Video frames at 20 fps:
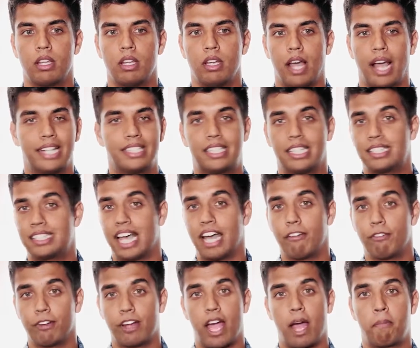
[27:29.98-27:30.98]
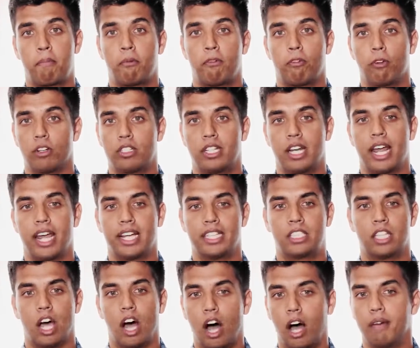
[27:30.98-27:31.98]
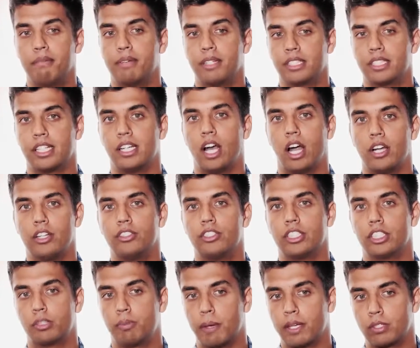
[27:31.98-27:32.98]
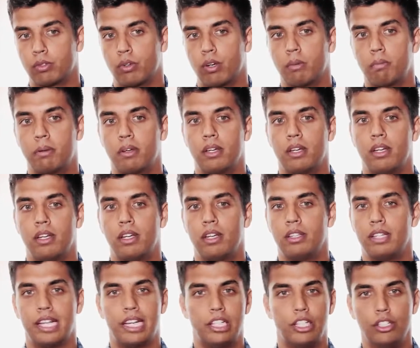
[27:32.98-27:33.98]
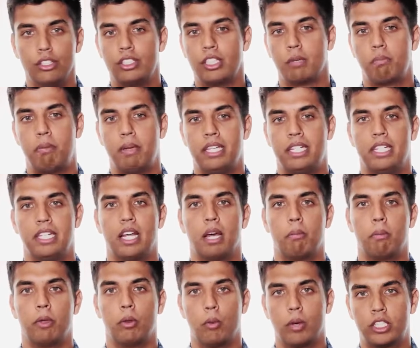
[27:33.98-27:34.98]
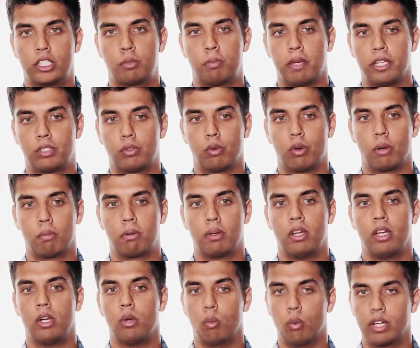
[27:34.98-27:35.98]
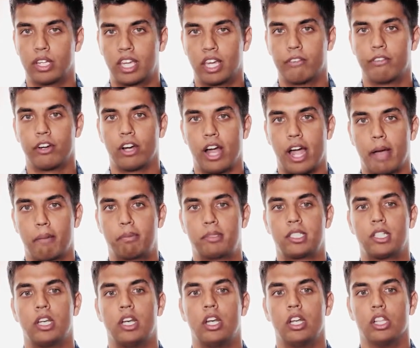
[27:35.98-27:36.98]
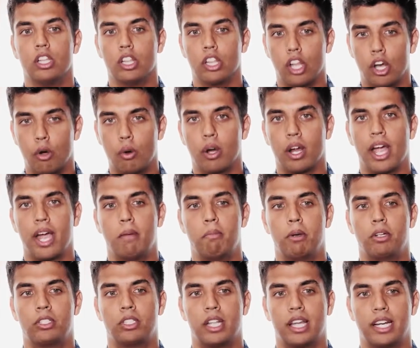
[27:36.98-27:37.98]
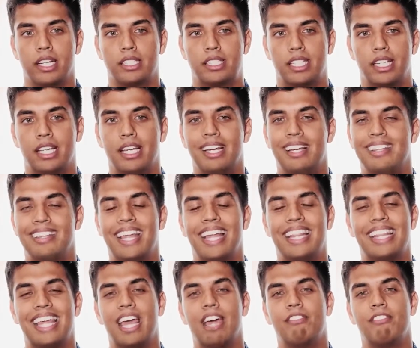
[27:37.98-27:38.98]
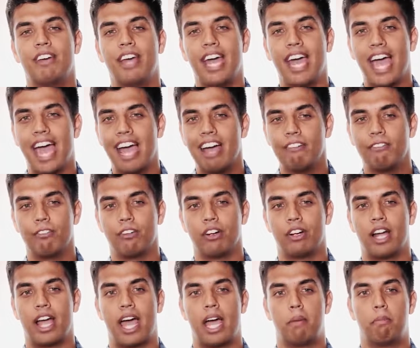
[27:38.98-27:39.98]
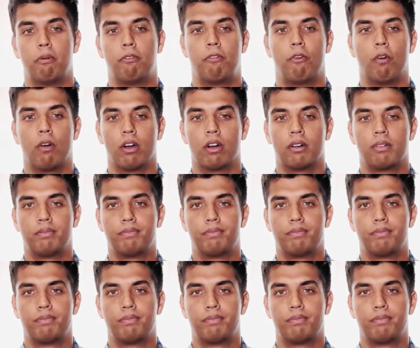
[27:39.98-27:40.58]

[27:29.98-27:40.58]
And since every app before today is obviously not using Spacewarp, then using PTW with Spacewarp will give your apps lower head motion latency than they have ever had before.